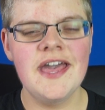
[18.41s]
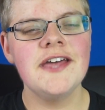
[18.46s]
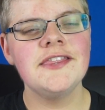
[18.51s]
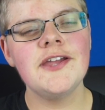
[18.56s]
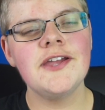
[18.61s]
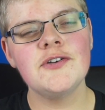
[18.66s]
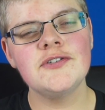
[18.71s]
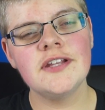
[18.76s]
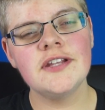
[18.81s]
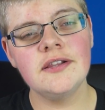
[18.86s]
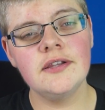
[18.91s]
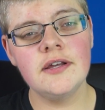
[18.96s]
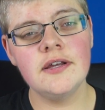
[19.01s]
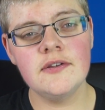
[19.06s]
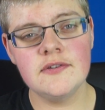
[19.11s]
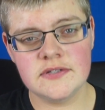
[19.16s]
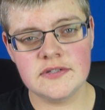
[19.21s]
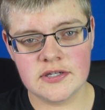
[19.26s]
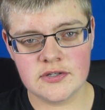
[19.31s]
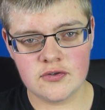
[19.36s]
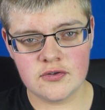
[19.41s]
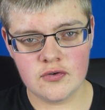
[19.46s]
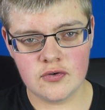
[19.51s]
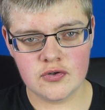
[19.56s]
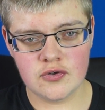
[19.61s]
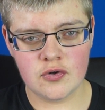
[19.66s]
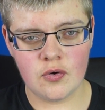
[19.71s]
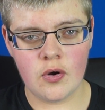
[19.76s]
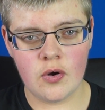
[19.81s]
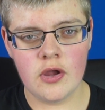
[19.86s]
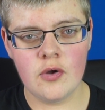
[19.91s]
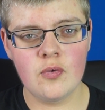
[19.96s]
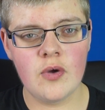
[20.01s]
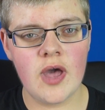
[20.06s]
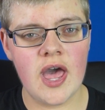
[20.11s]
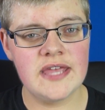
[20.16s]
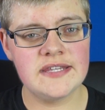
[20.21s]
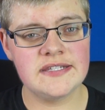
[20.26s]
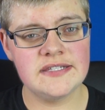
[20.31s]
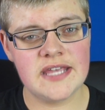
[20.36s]
There's the little sister Joy, who
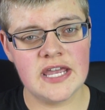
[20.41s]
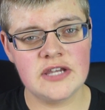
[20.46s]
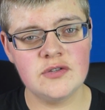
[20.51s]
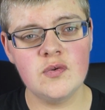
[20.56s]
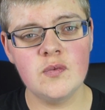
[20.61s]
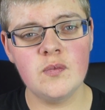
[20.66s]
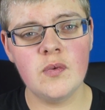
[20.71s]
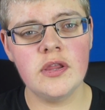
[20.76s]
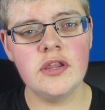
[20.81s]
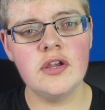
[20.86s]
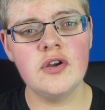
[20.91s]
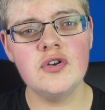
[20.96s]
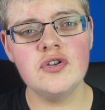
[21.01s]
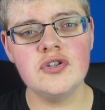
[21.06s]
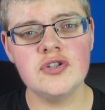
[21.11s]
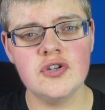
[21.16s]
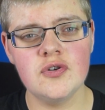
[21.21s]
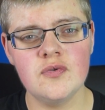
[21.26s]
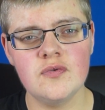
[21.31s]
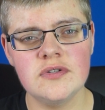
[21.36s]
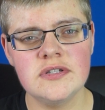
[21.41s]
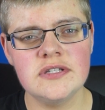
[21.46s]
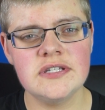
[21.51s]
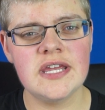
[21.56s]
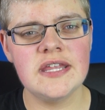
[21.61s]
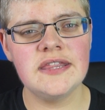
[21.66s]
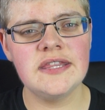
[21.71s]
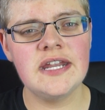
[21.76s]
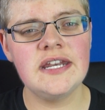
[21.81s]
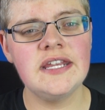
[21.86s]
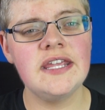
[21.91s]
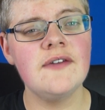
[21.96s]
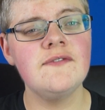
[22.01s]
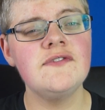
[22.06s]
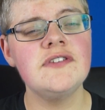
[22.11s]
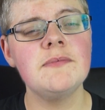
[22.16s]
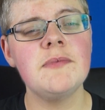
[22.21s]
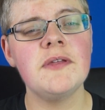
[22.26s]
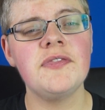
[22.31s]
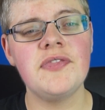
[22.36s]
has sex with one of her students and then
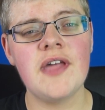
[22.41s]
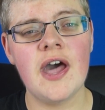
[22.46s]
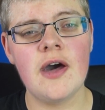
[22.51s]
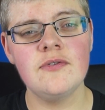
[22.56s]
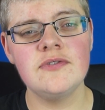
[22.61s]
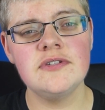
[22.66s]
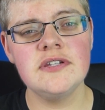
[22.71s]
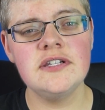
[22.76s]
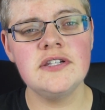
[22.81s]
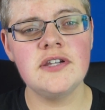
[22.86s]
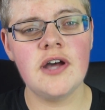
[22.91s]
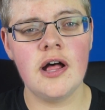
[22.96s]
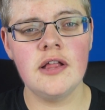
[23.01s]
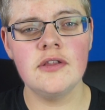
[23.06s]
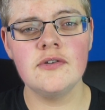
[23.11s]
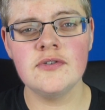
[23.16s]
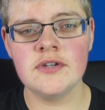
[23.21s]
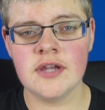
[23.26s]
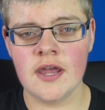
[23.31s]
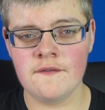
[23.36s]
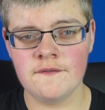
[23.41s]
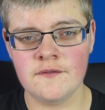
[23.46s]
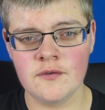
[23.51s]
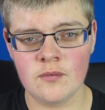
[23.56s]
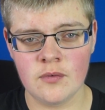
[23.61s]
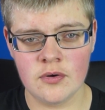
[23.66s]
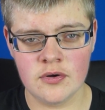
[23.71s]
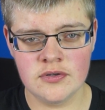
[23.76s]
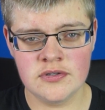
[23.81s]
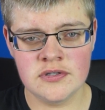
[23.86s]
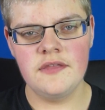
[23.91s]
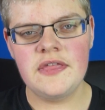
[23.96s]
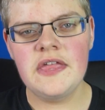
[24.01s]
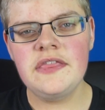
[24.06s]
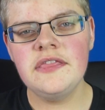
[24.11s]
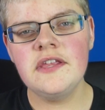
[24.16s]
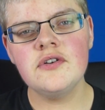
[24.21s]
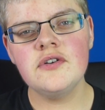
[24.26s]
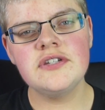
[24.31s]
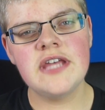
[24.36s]
gives him $1,000 afterwards.
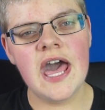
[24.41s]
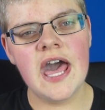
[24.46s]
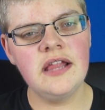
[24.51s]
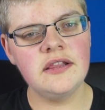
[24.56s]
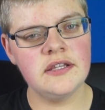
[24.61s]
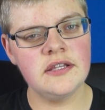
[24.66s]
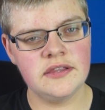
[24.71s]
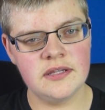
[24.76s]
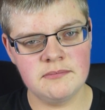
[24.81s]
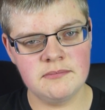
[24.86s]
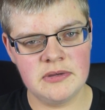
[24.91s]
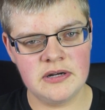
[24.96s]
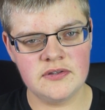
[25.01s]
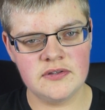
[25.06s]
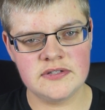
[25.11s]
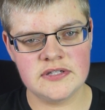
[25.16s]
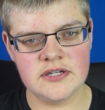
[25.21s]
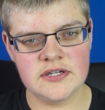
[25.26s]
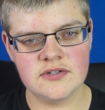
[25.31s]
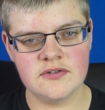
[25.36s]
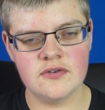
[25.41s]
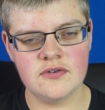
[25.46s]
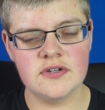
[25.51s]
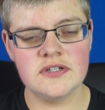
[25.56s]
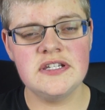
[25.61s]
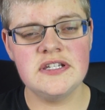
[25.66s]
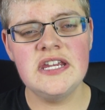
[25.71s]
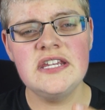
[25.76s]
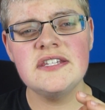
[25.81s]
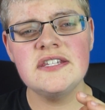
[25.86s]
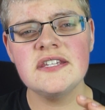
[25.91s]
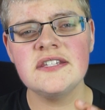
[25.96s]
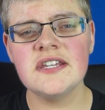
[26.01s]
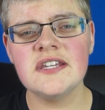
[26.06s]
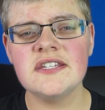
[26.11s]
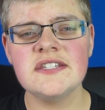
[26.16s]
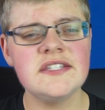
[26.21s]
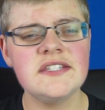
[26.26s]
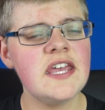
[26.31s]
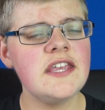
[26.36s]
Then there's Helen, the middle sister. She's a
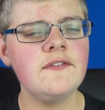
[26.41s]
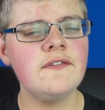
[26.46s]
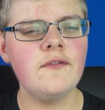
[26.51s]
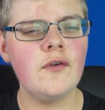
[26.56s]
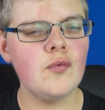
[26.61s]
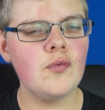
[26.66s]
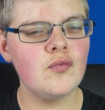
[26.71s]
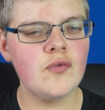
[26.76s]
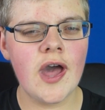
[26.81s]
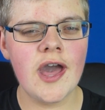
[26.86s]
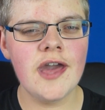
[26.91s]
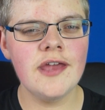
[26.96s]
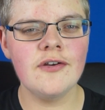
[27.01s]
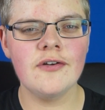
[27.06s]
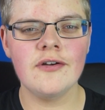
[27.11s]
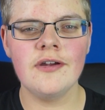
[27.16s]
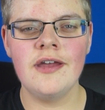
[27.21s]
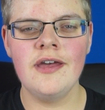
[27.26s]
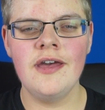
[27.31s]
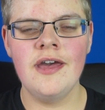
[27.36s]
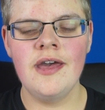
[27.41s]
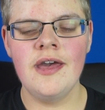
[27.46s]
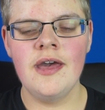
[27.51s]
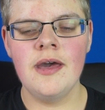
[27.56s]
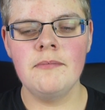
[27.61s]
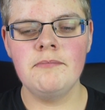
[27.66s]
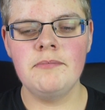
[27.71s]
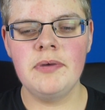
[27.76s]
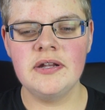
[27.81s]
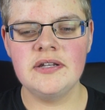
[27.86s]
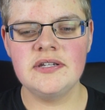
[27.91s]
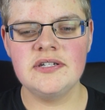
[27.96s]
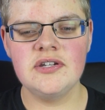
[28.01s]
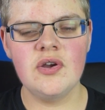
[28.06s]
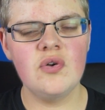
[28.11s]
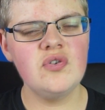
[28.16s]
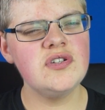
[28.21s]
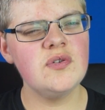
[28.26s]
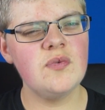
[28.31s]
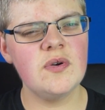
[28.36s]
successful writer, but she
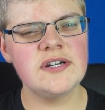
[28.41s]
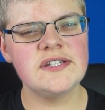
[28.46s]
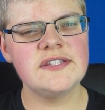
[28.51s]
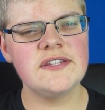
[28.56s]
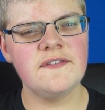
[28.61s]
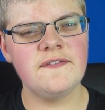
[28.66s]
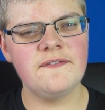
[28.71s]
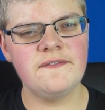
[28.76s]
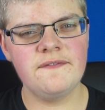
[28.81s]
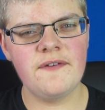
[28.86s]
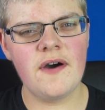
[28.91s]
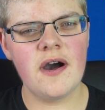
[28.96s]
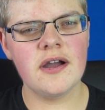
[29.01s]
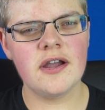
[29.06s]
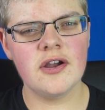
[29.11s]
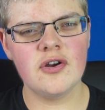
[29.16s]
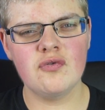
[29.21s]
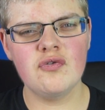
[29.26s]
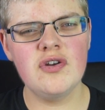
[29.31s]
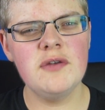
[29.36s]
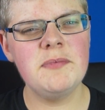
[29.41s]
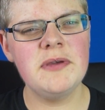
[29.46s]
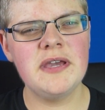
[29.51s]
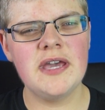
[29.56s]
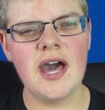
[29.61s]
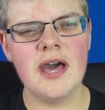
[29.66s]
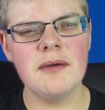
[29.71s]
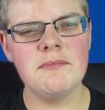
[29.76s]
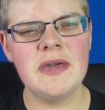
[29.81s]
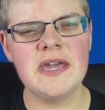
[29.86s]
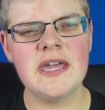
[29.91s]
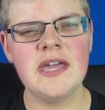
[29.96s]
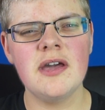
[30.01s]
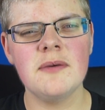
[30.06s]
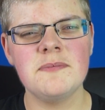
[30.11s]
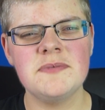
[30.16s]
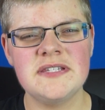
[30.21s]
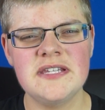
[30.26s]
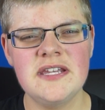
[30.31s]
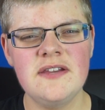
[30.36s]
also wants to fuck a creepy guy making
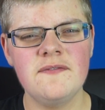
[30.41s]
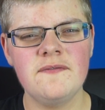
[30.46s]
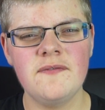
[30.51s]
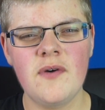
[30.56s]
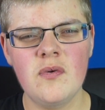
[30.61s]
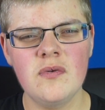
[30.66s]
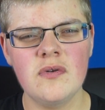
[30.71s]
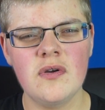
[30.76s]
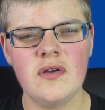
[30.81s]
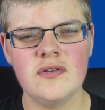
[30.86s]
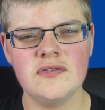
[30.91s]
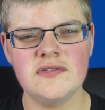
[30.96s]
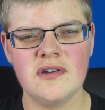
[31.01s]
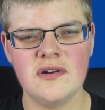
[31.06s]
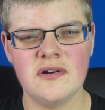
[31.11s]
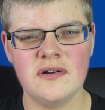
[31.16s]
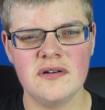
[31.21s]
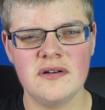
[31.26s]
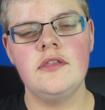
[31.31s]
obscene phone calls to her.